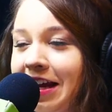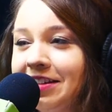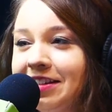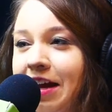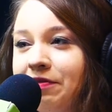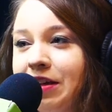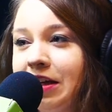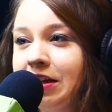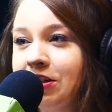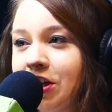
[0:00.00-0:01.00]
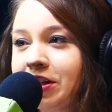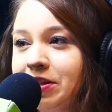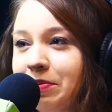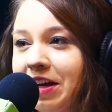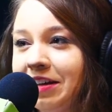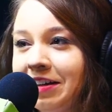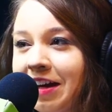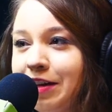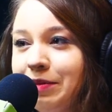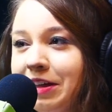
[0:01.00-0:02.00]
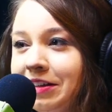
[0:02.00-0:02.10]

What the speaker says: definitely an adjustment. I mean,